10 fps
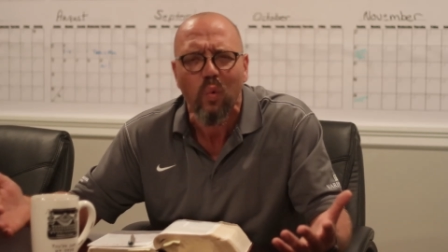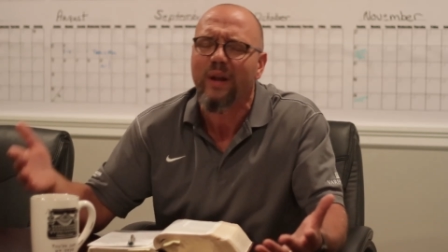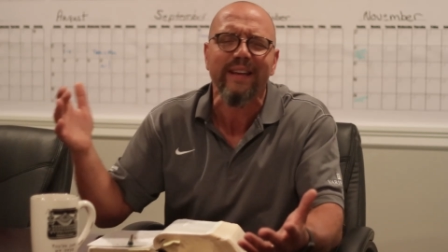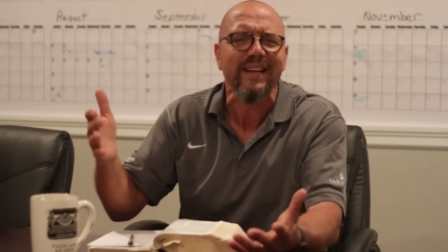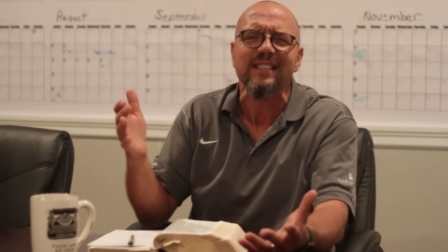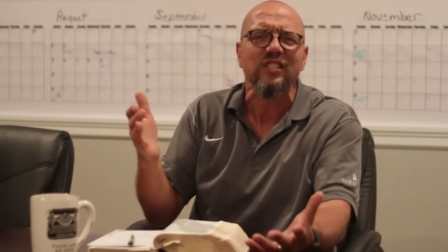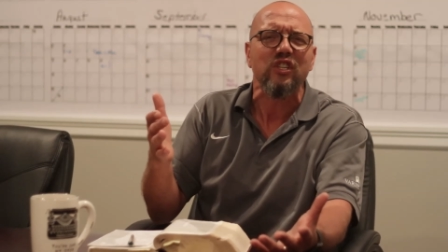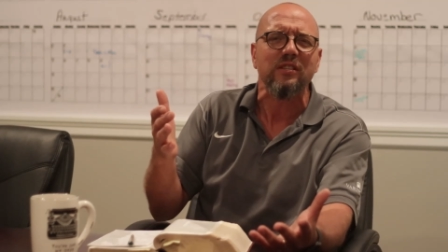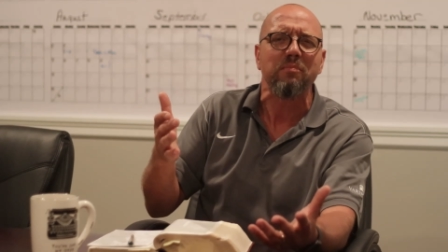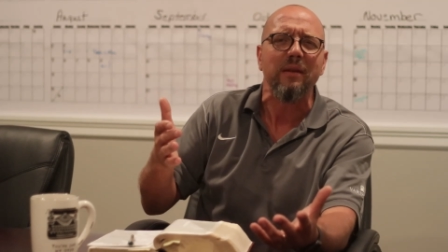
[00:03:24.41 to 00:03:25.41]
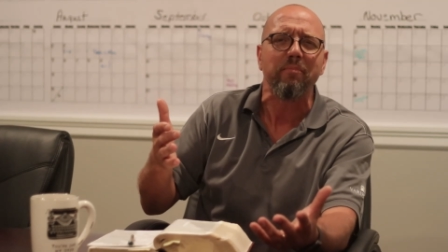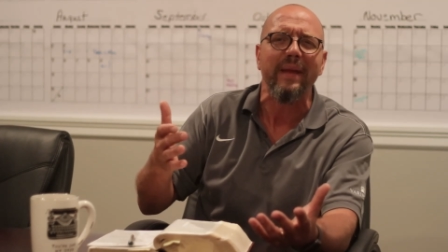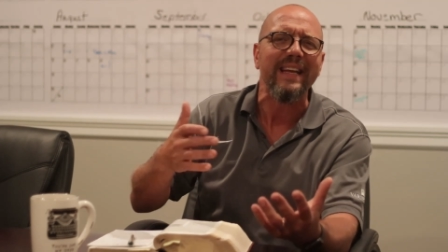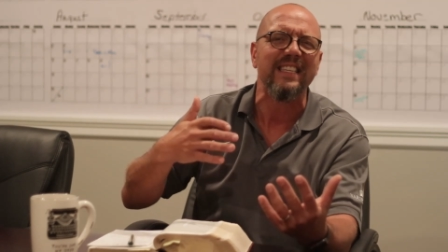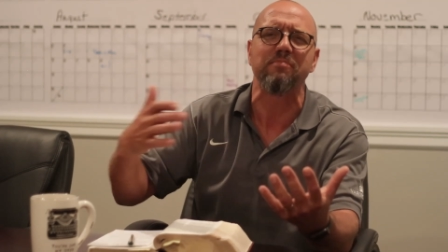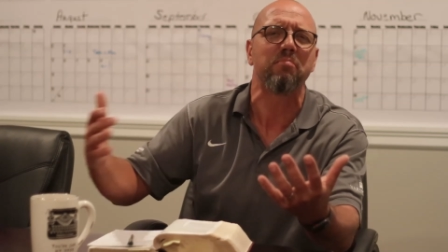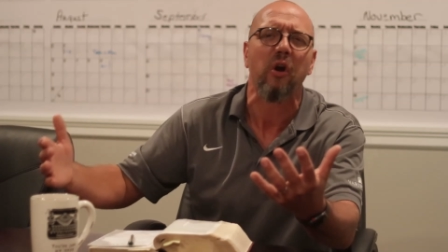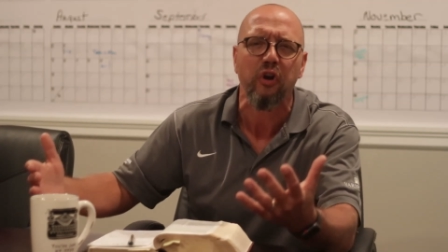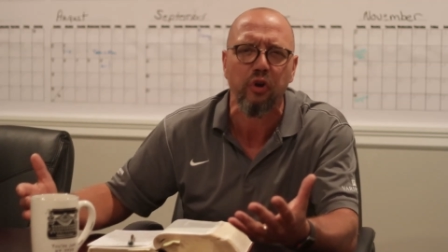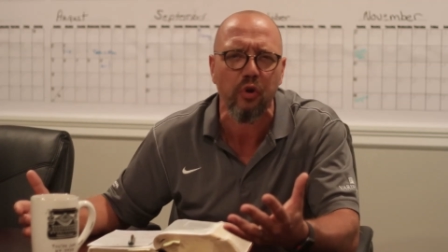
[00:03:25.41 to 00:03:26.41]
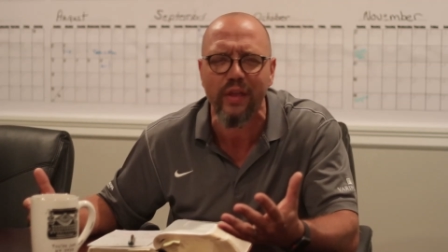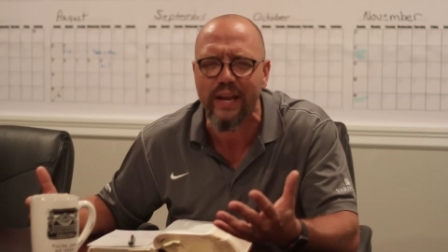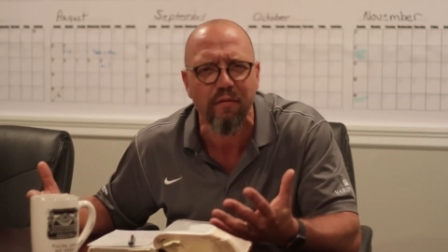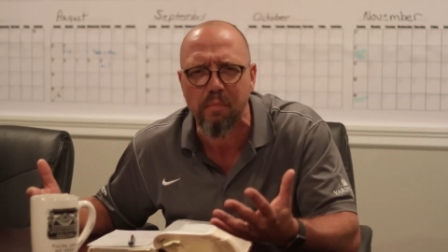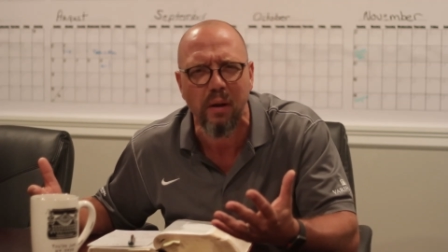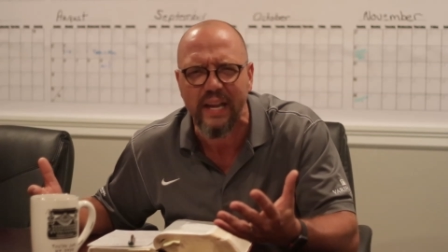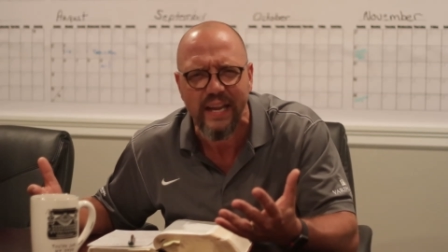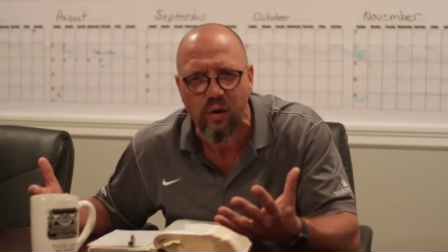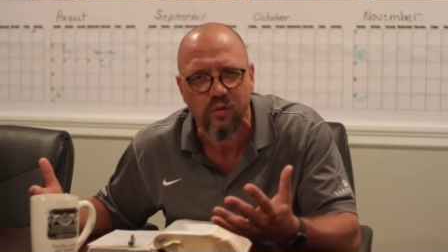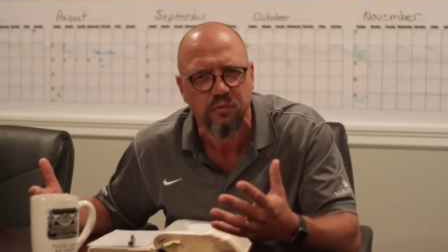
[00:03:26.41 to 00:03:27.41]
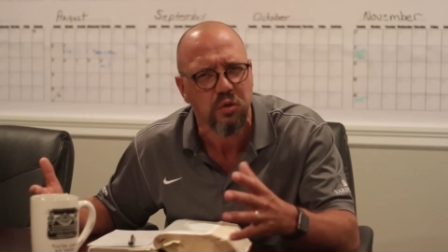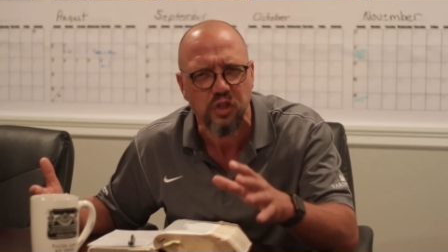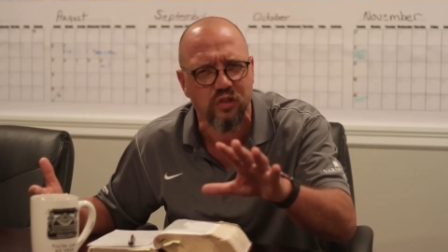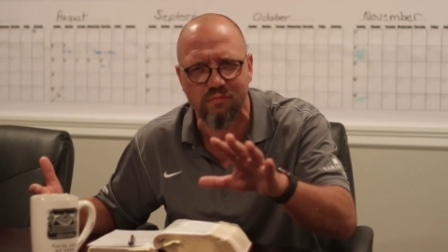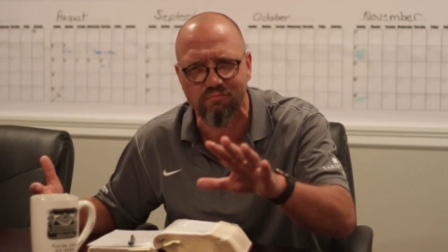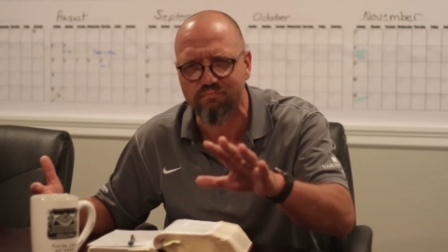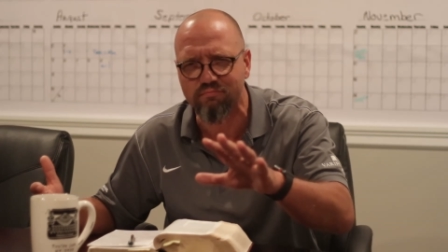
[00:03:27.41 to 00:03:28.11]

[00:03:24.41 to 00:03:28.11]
Well, it doesn't just mean being smarter than everybody else, which